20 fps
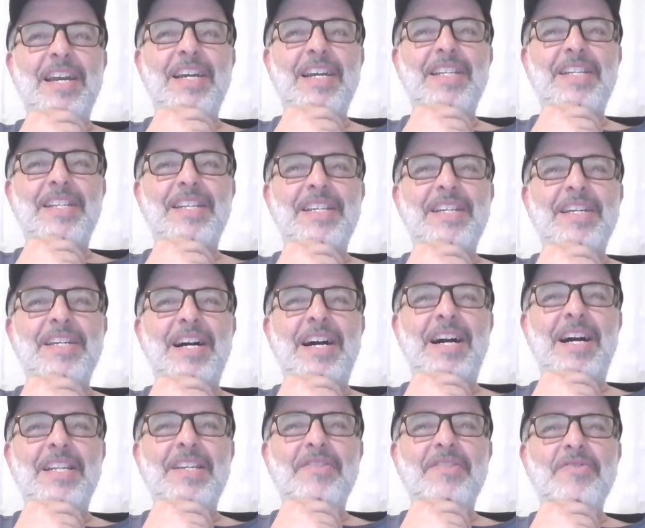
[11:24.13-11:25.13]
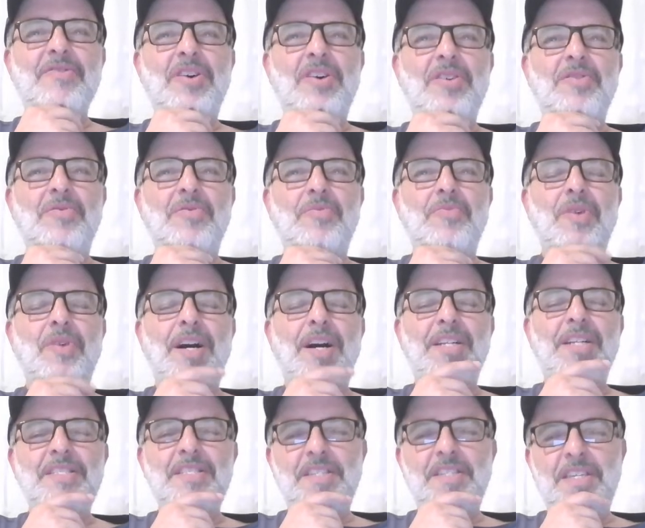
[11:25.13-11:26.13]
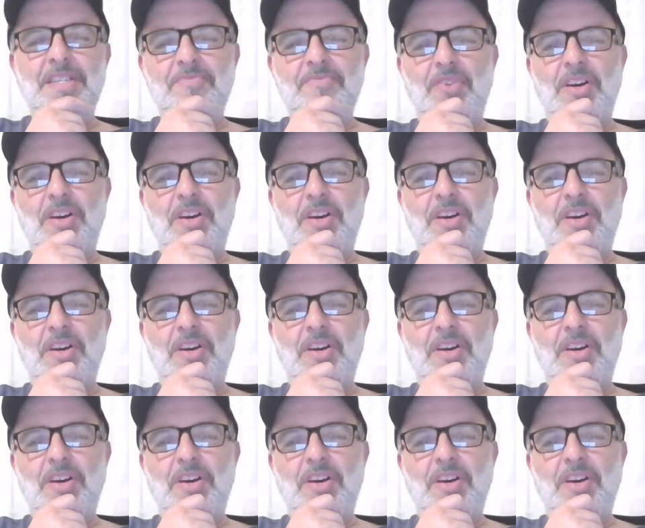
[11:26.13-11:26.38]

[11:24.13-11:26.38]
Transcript: and I don't know. Why did